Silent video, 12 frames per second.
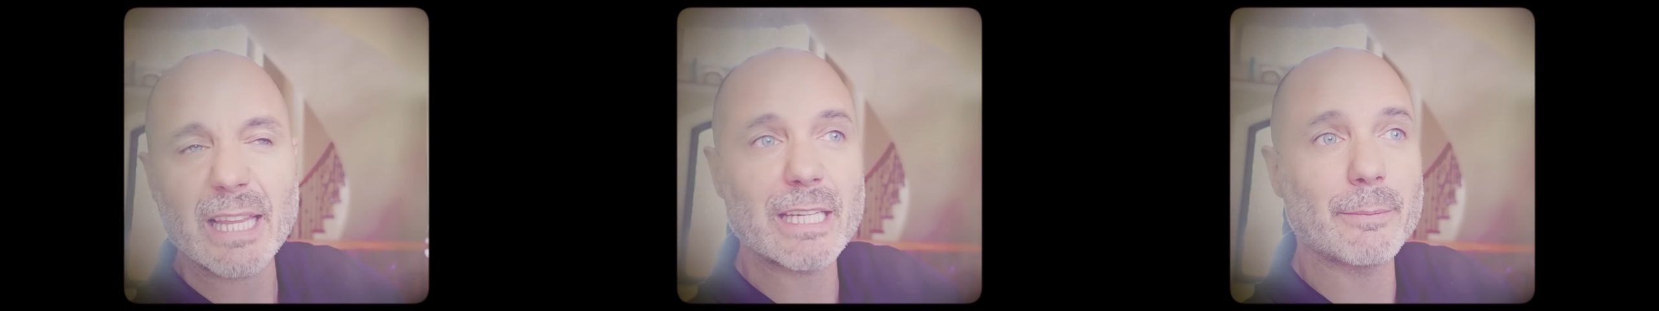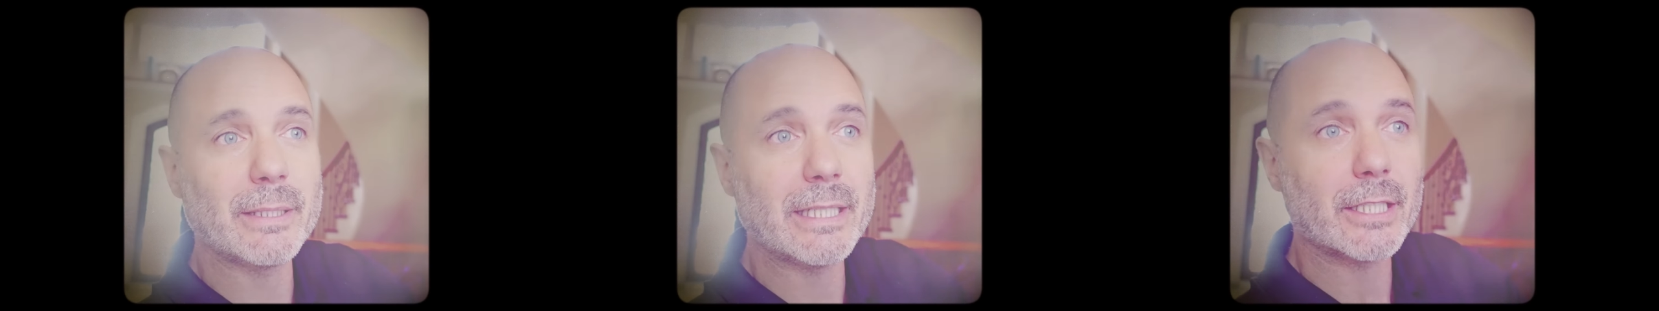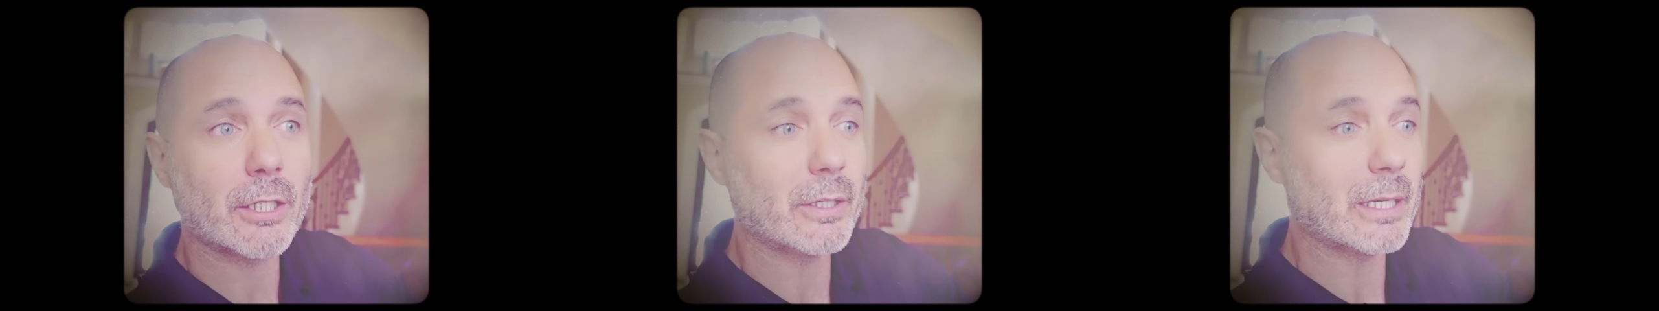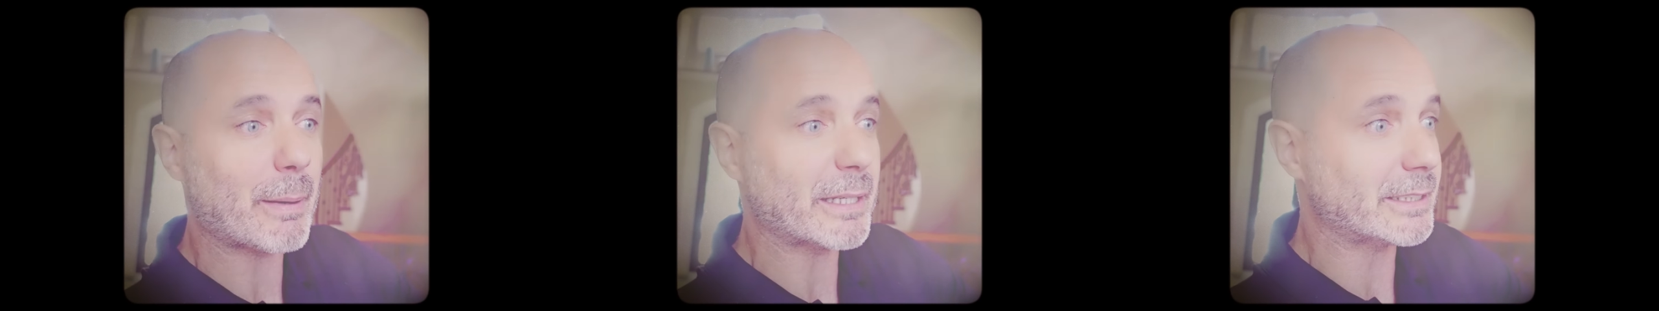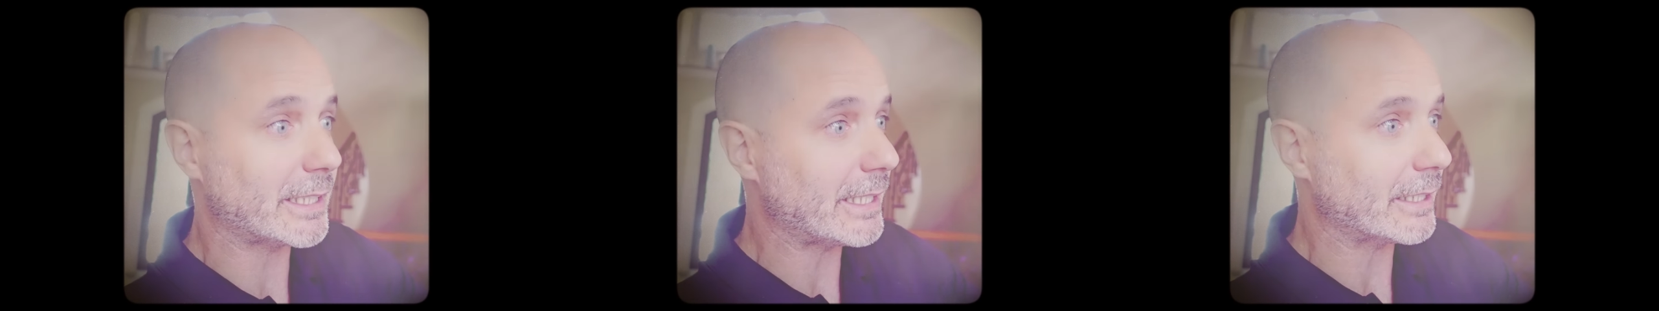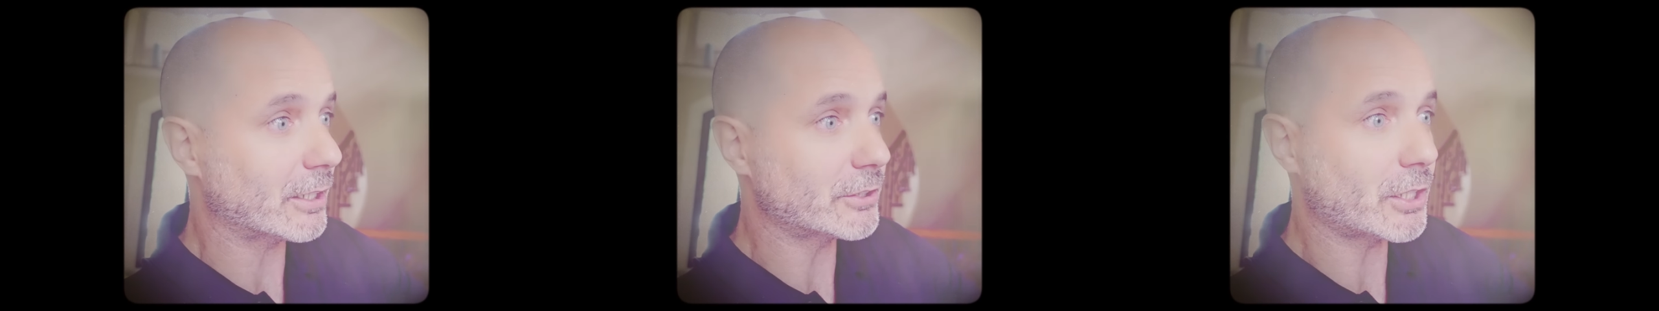I think we need to go get a bite to
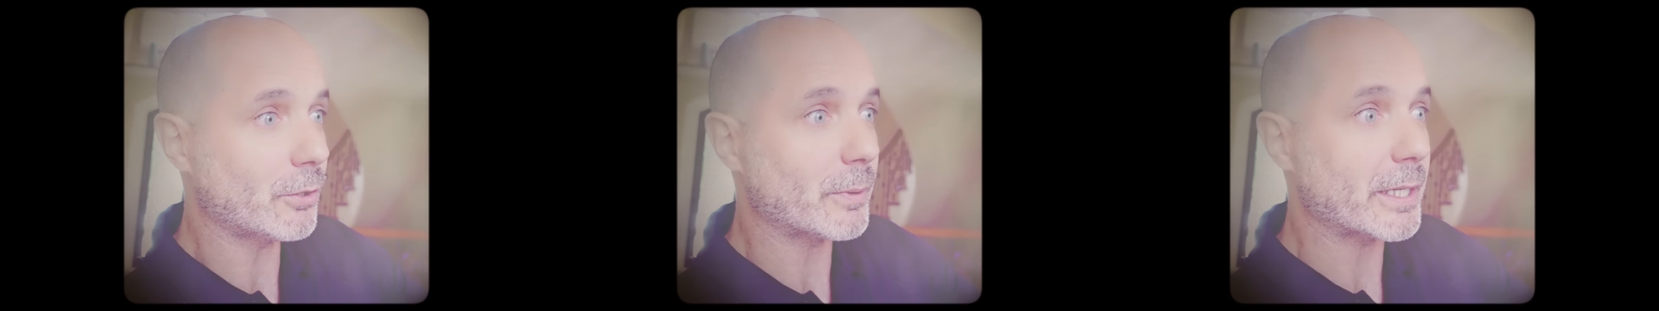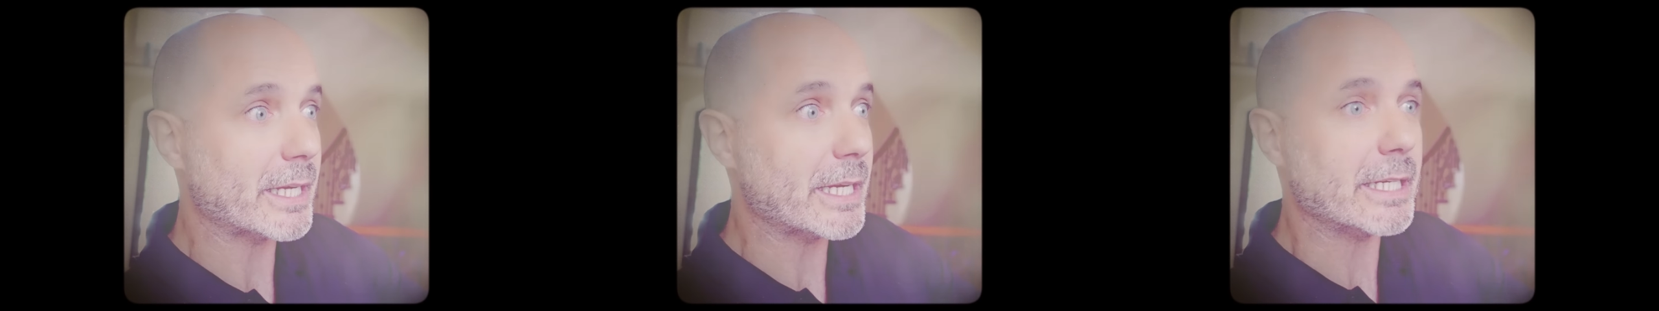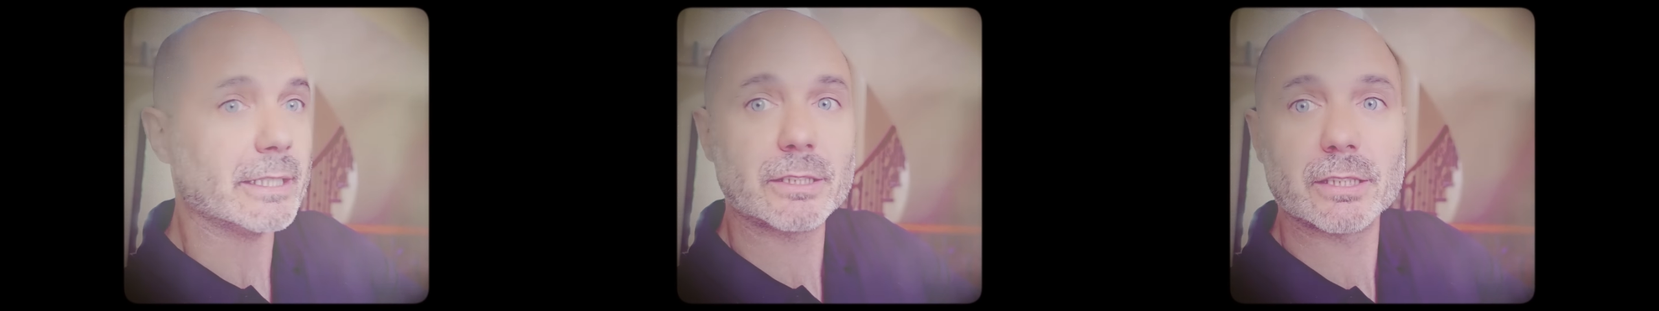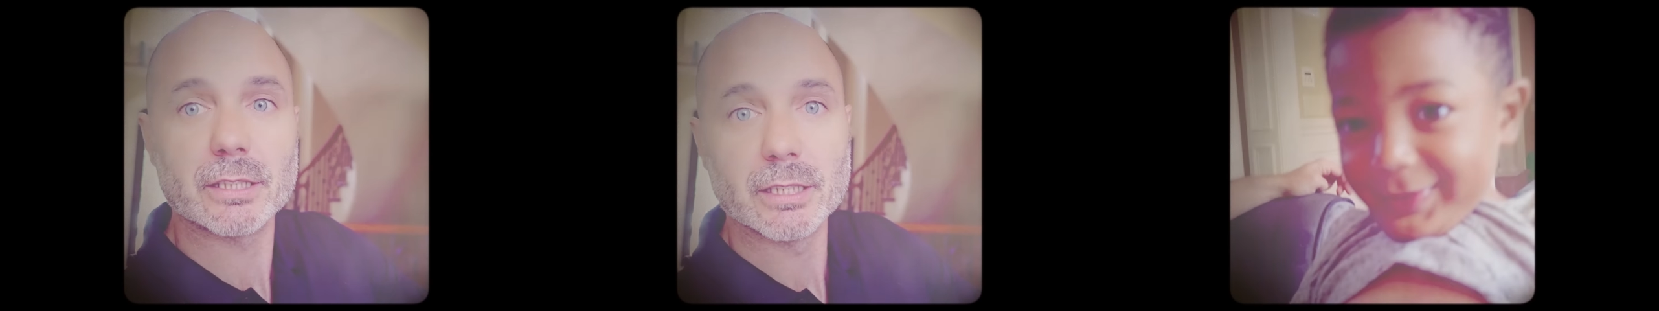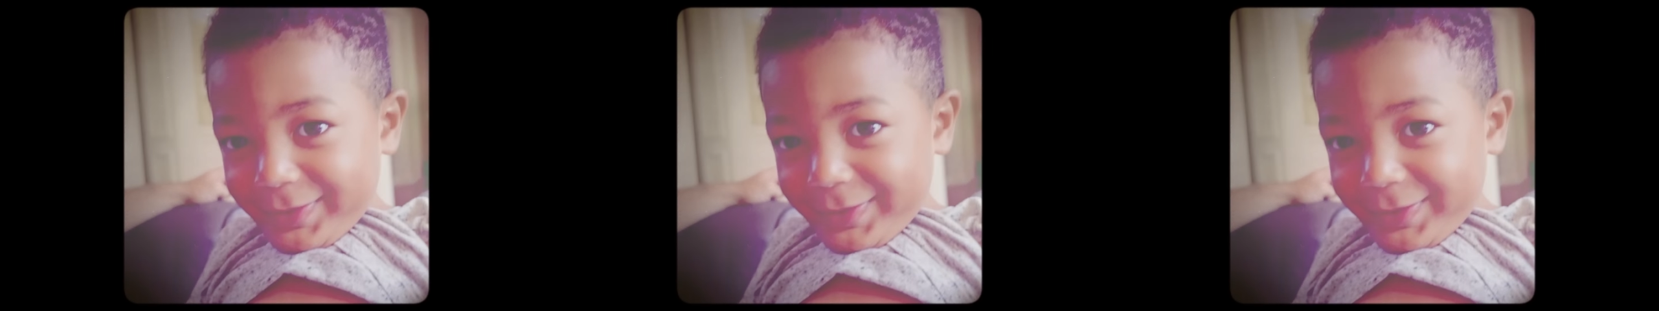eat. Let's go eat.